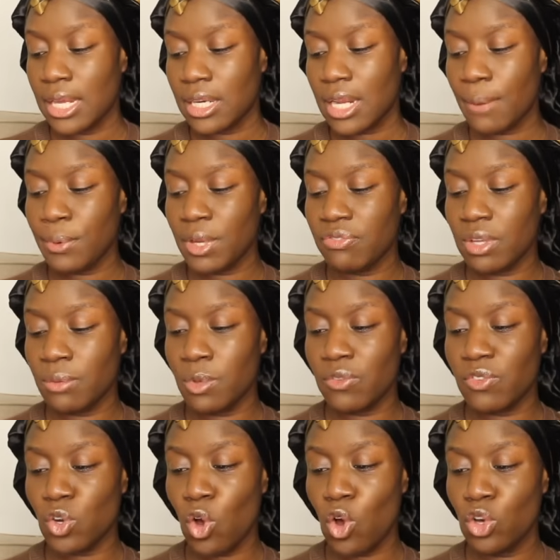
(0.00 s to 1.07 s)
Now, briefly
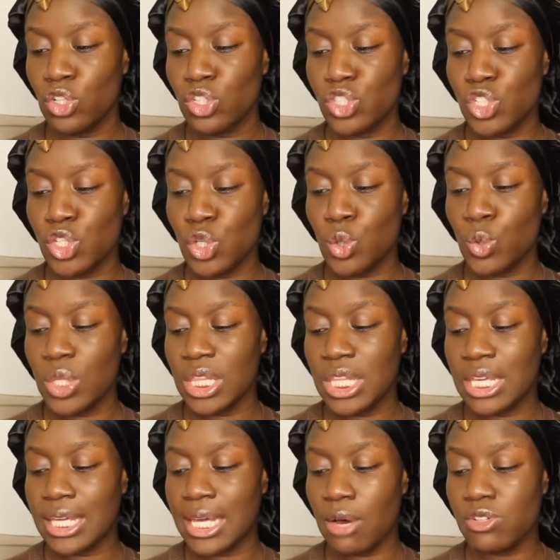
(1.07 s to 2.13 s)
moving on to
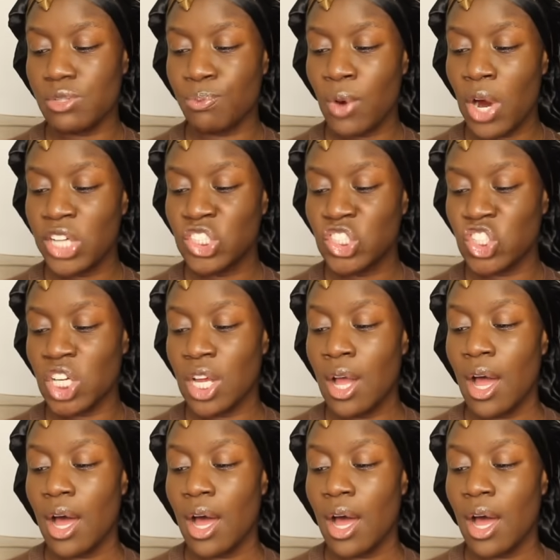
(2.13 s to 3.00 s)
the girls' brunch.